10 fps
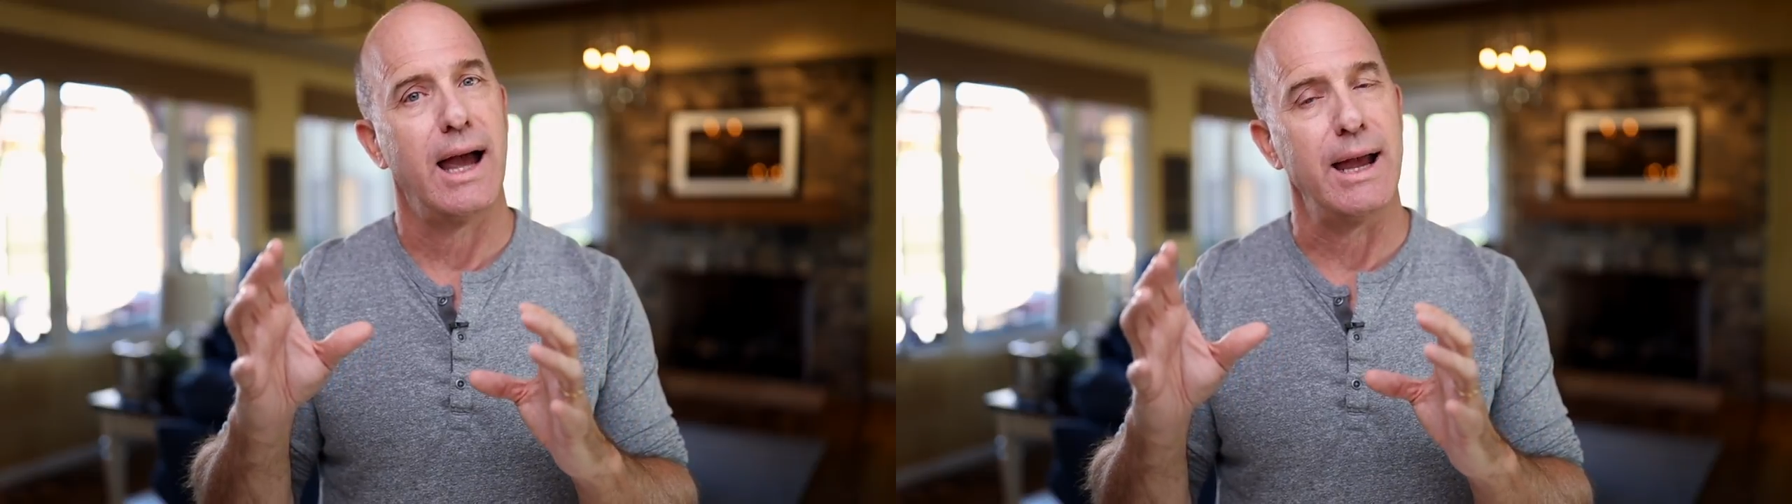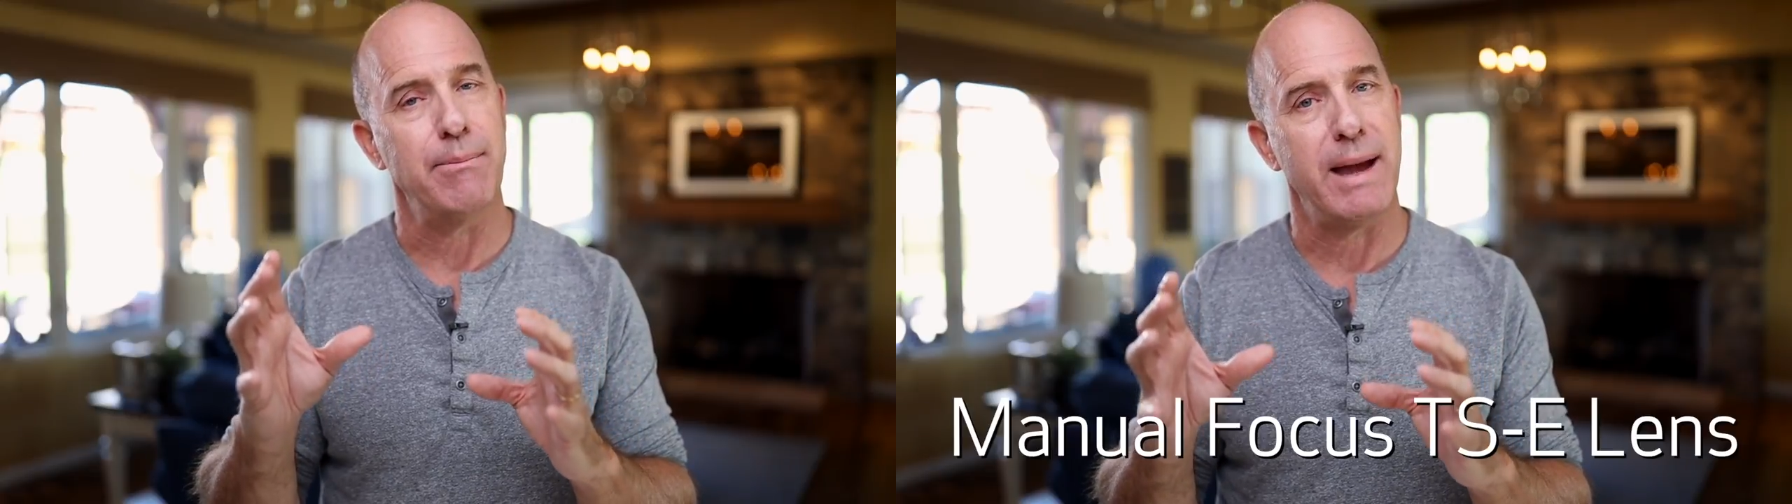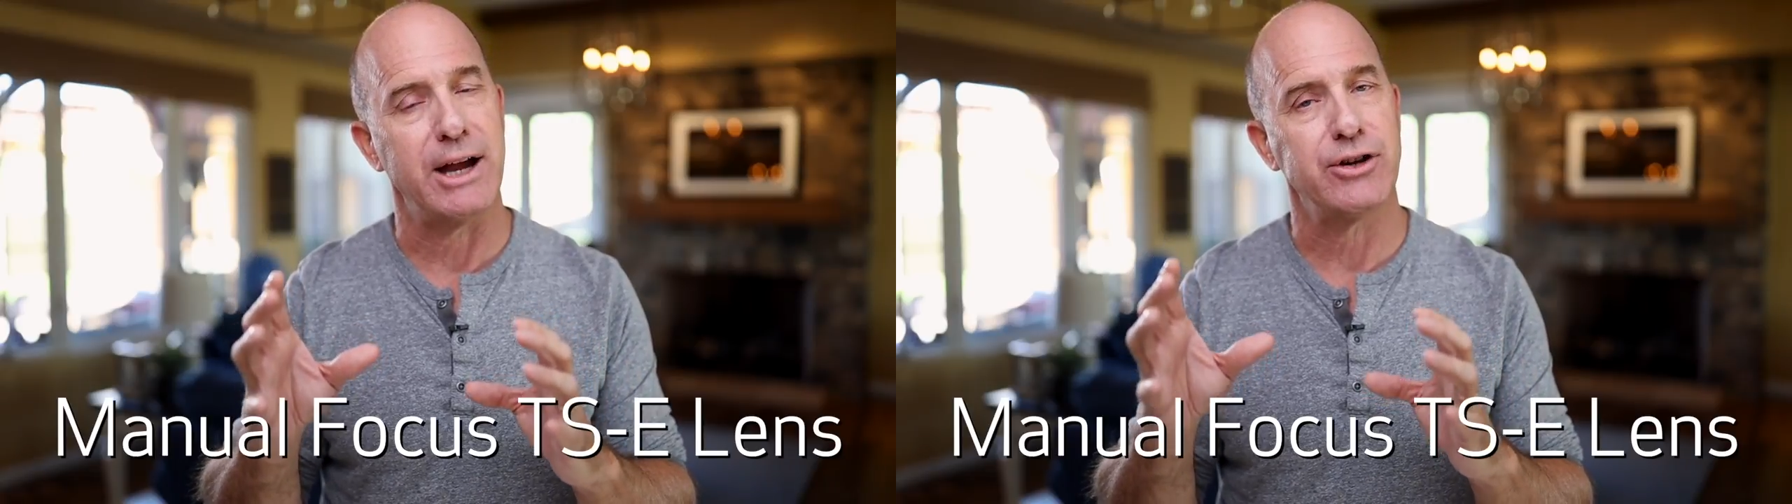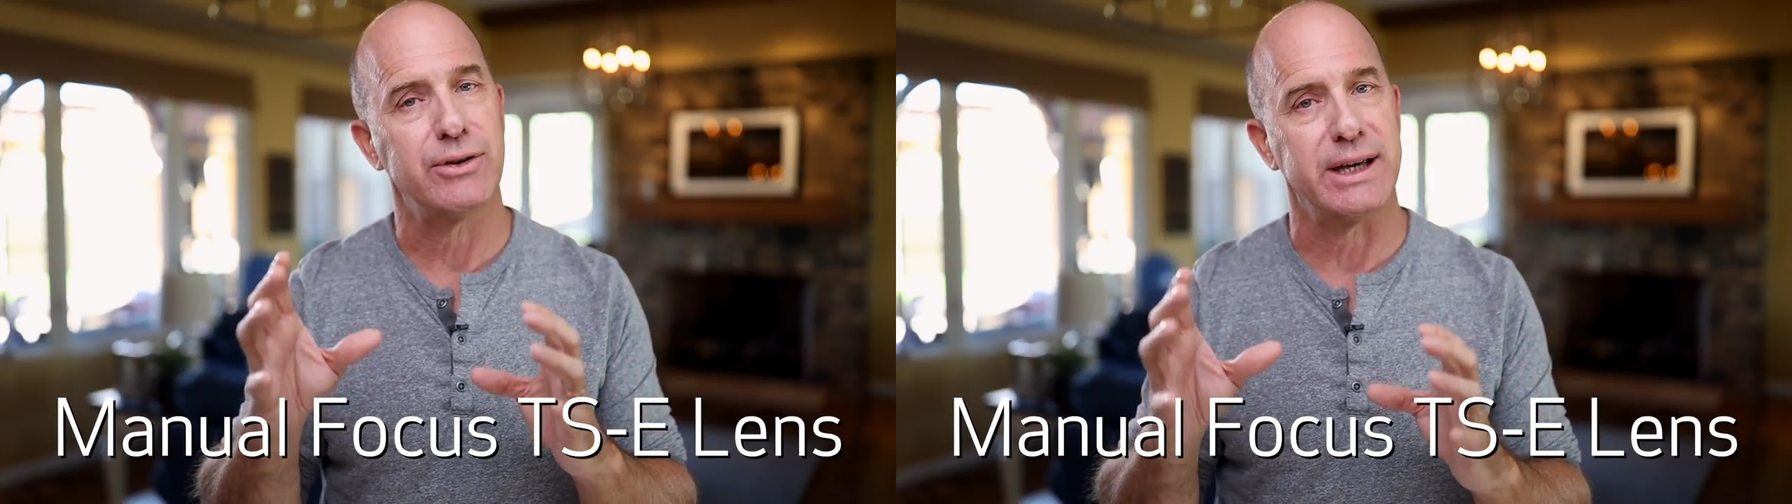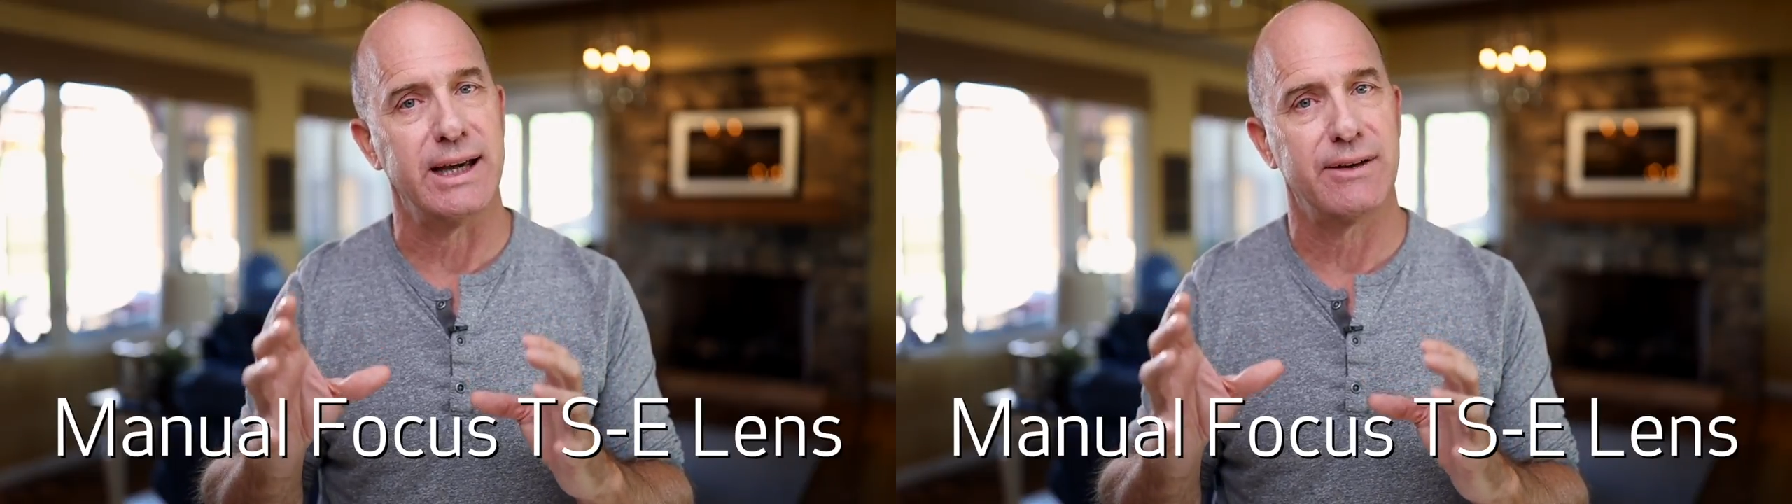a
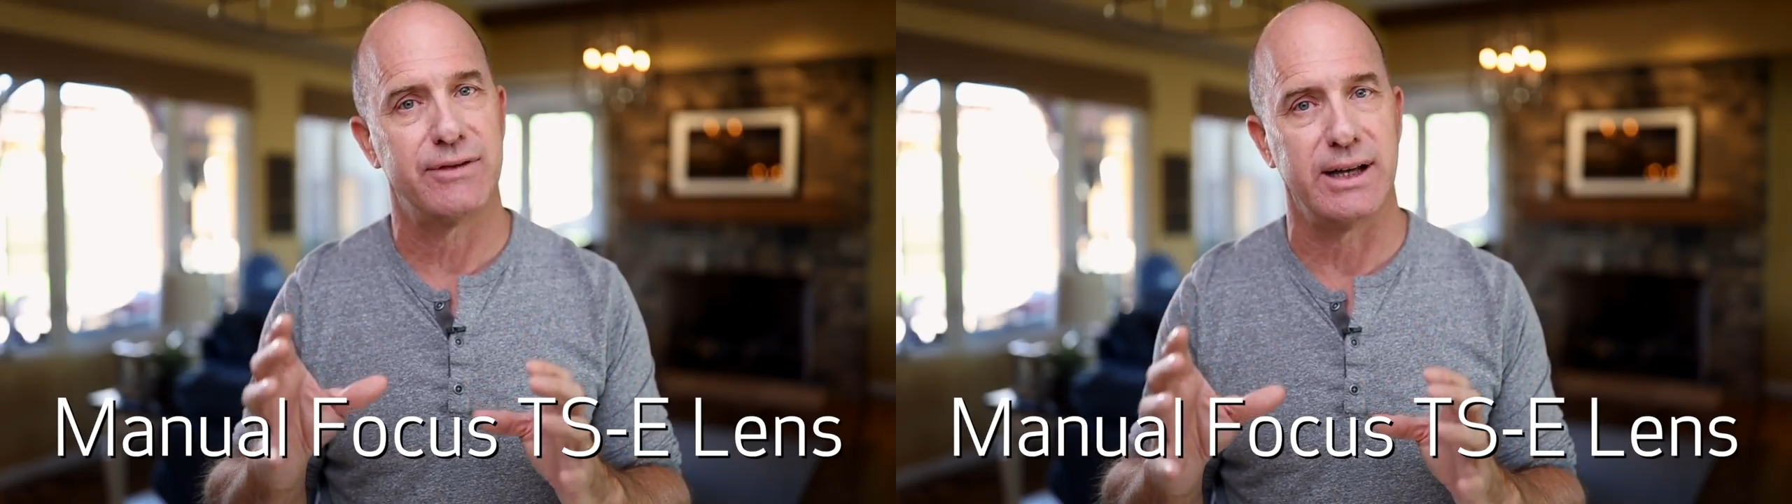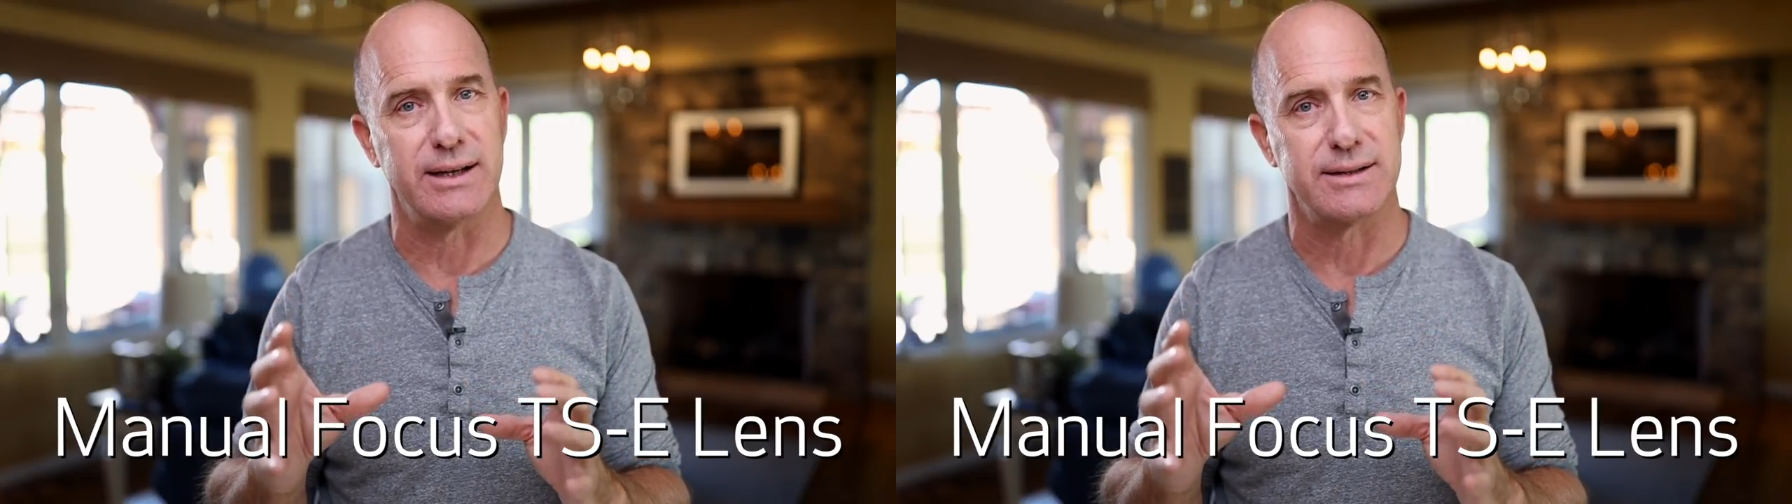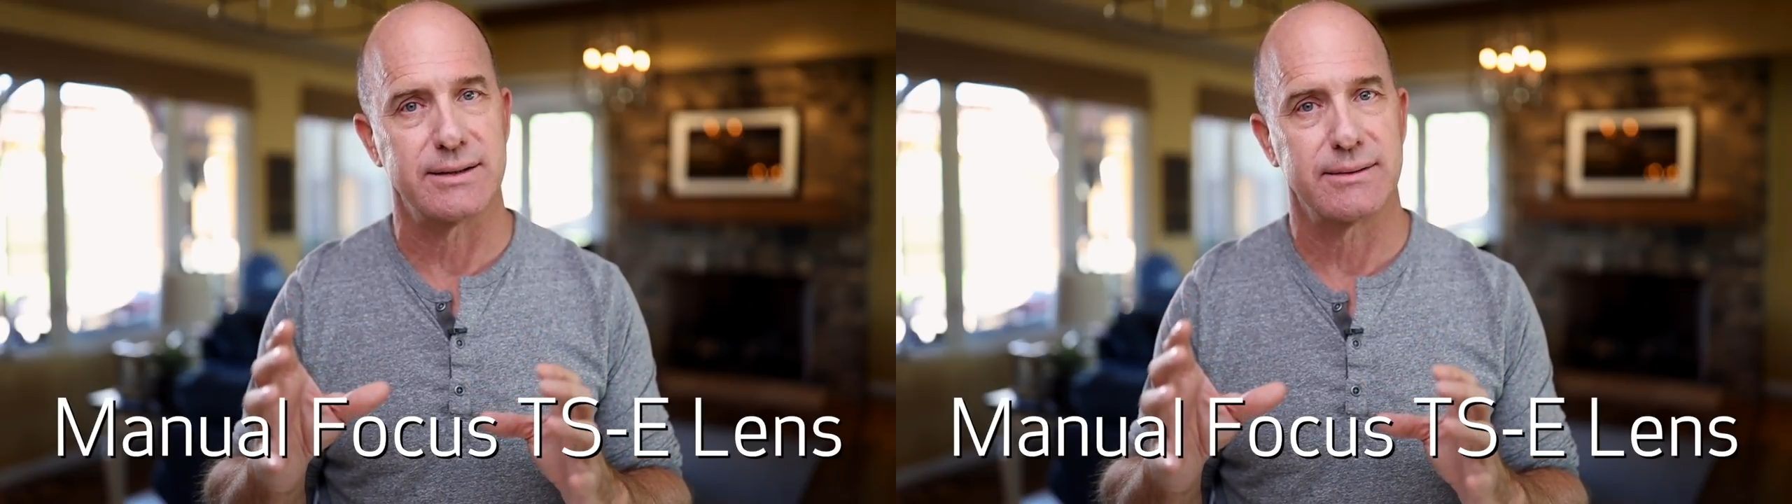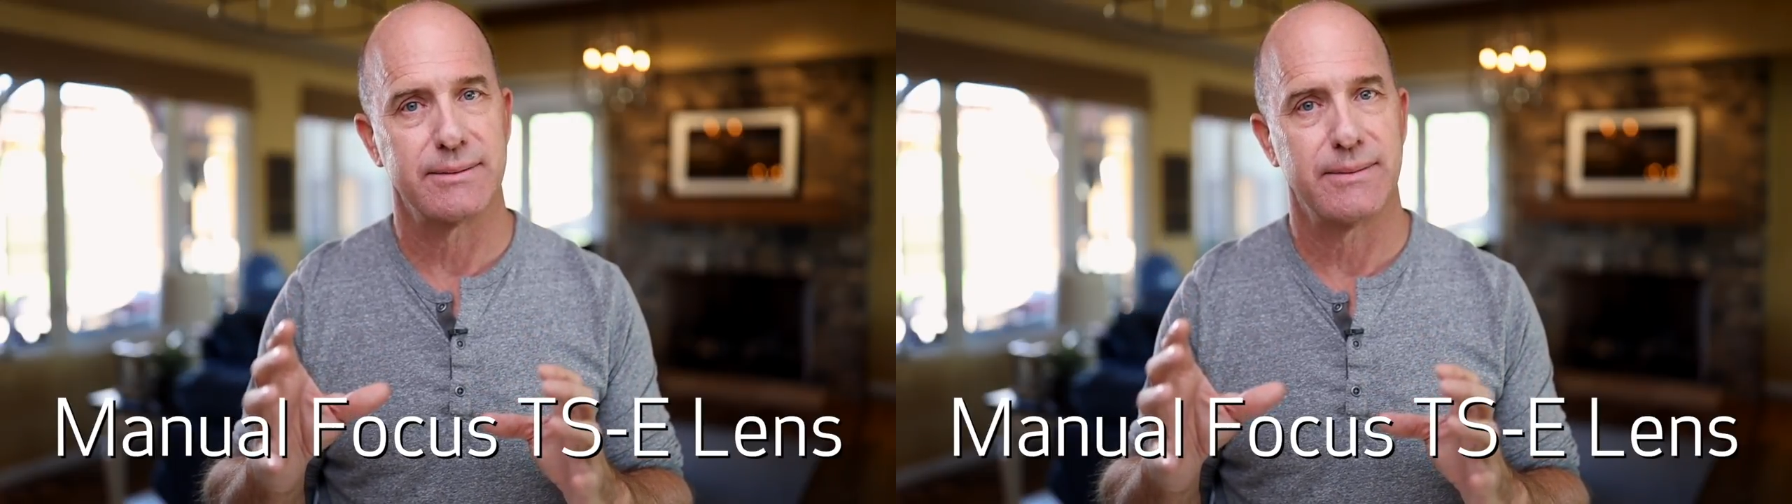manual EF lens.